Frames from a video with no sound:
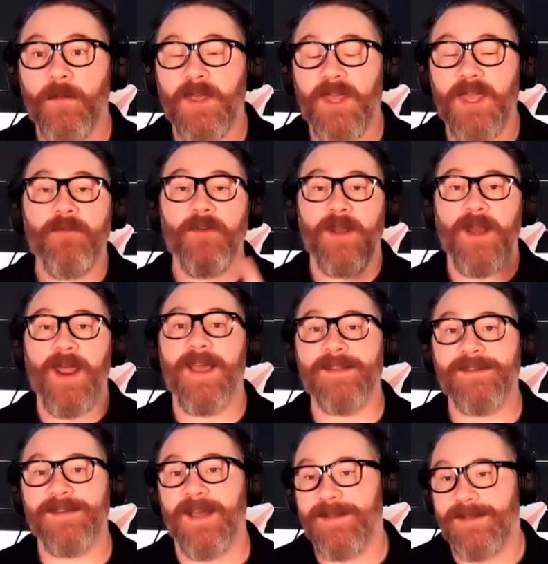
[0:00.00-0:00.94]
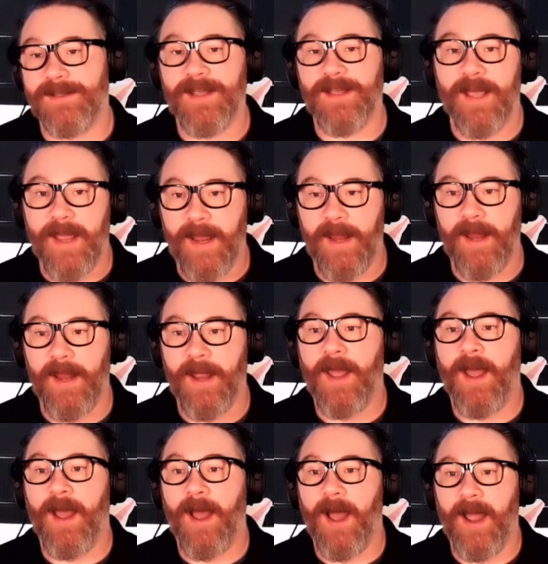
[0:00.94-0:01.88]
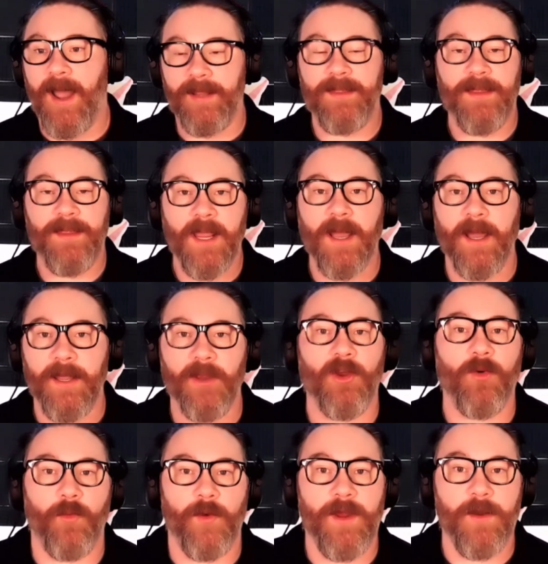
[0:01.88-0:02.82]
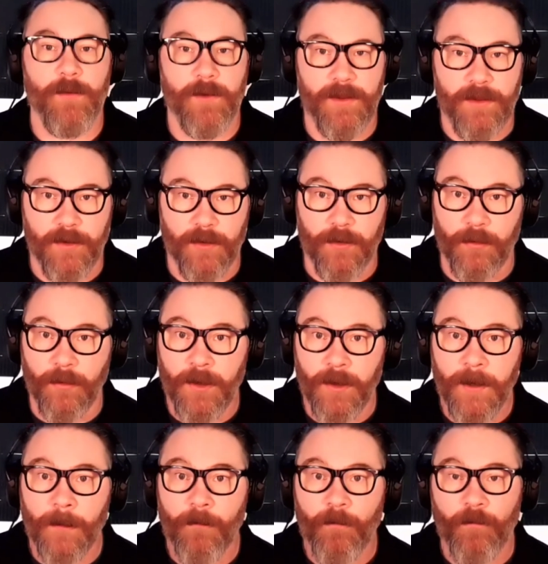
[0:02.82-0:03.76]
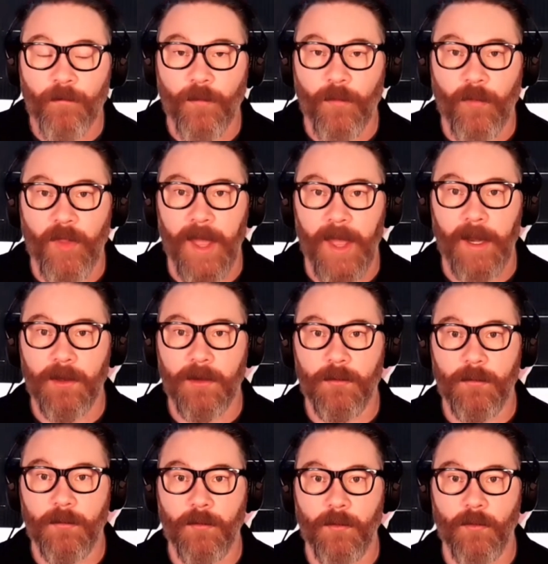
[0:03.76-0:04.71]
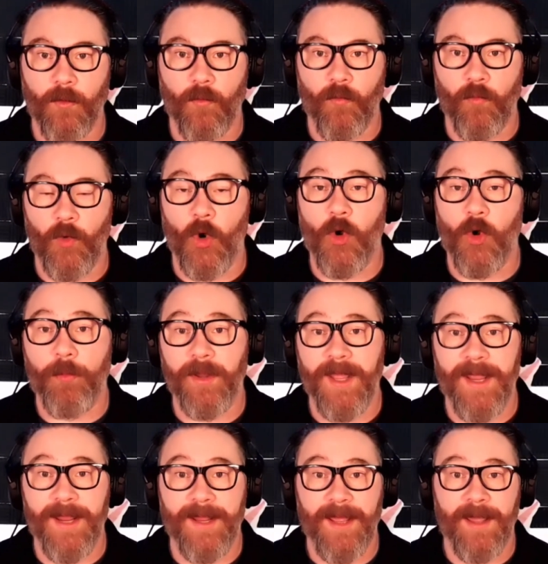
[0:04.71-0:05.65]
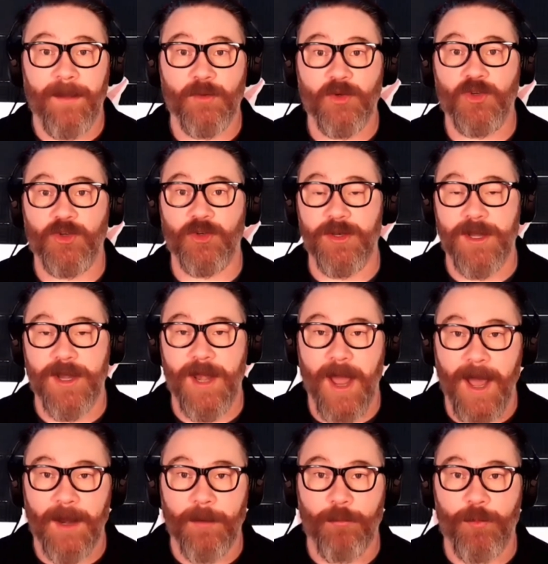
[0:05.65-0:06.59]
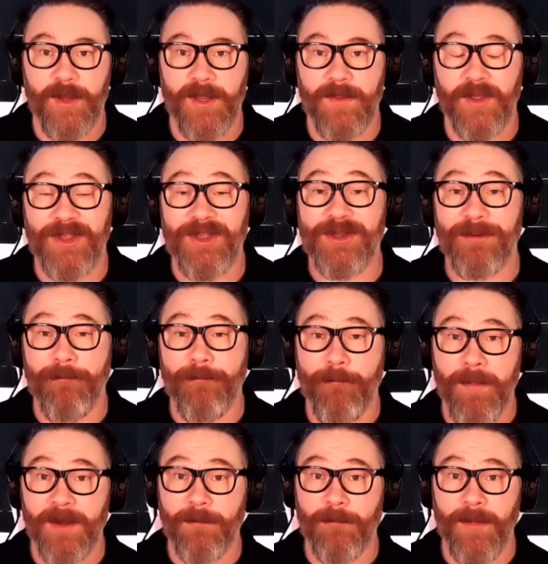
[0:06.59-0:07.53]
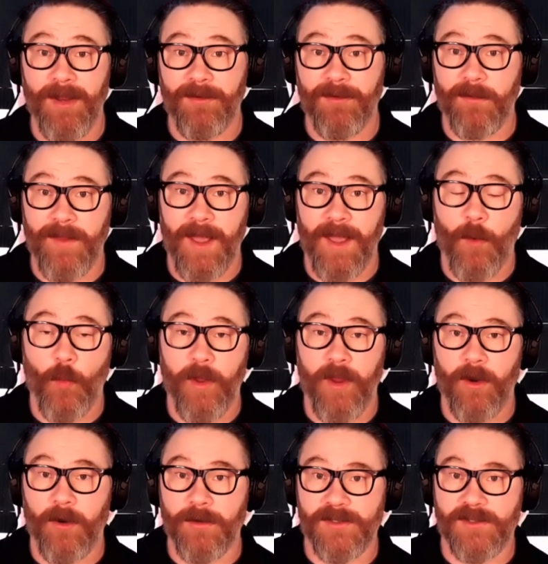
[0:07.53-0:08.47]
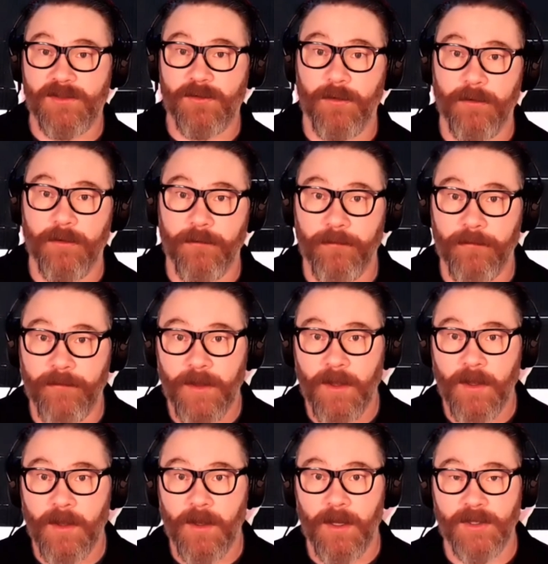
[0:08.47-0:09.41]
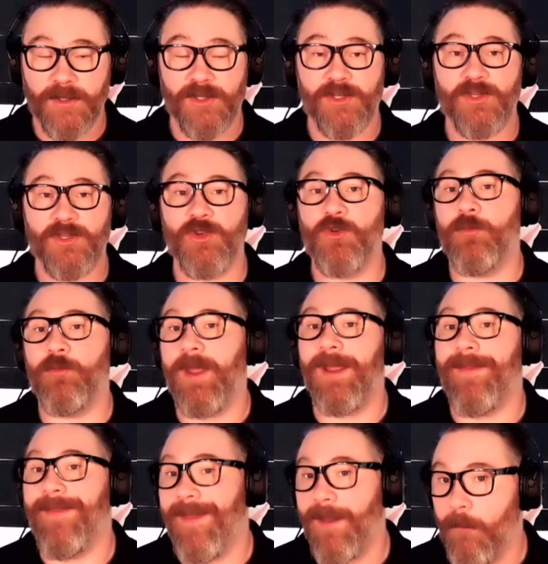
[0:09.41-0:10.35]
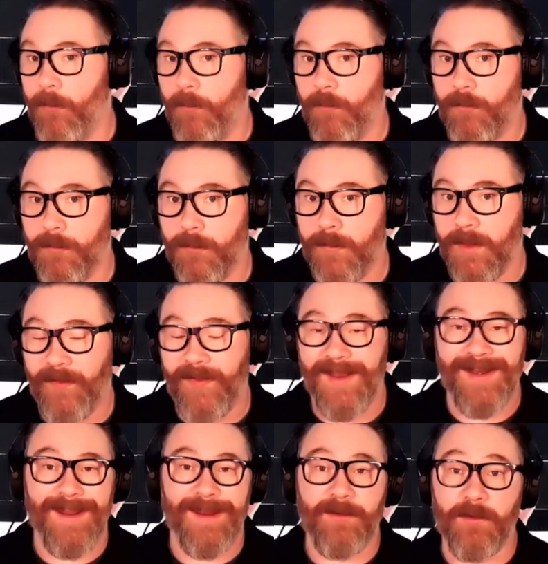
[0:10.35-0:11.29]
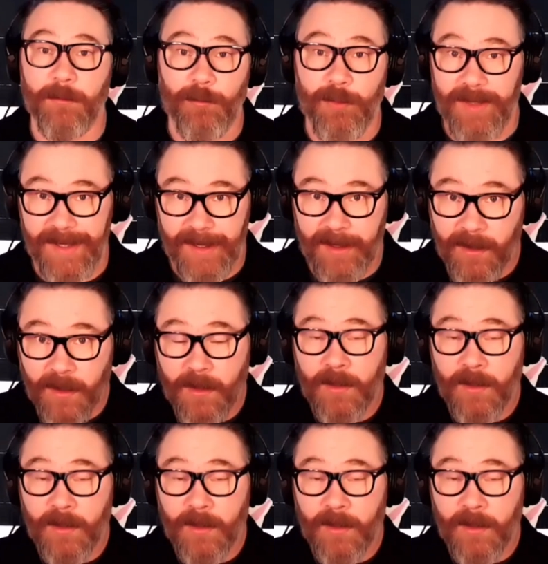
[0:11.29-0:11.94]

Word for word: even as I say, I think I agree with you that role playing games should not be the commitment that we are sort of assuming them that they need to be.